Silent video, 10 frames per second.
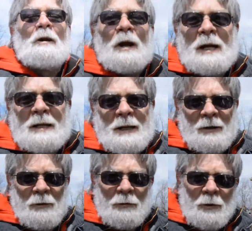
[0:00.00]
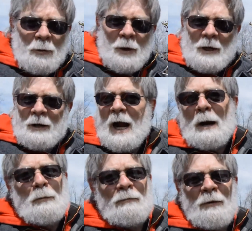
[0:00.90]
great deal through the winter,
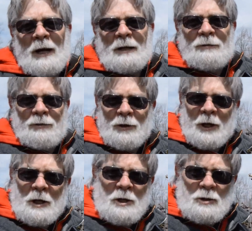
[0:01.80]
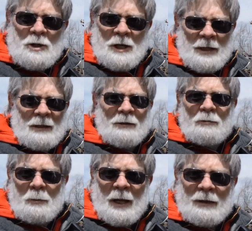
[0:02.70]
arborvitaes took a huge hit this
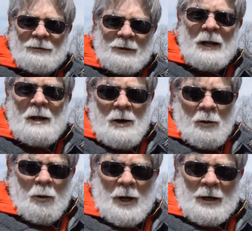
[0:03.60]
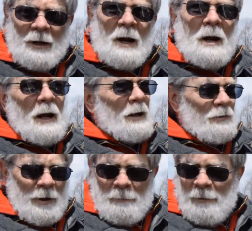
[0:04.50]
past winter.
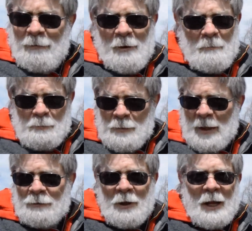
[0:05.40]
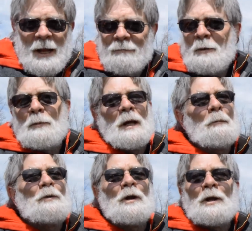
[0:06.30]
Some of them, it's going to have to be
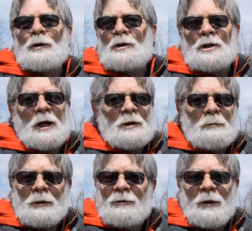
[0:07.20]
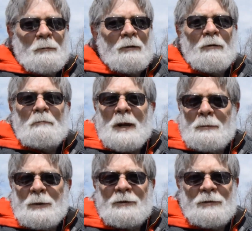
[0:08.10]
up to your judgment. Some of them may
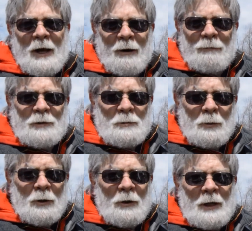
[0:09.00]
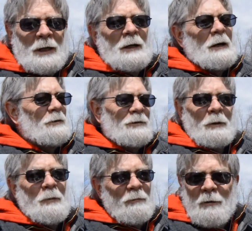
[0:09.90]
be salvageable,
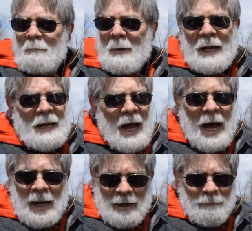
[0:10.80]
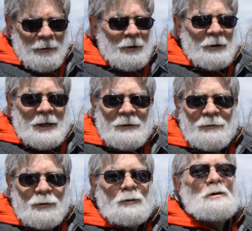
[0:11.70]
some of them may not. Evergreens
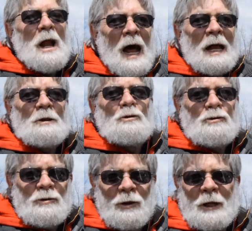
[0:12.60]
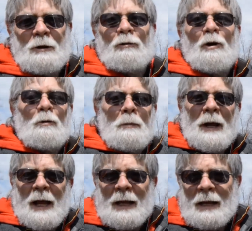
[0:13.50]
do not usually grow
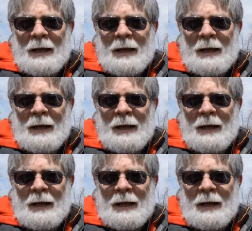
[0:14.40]
back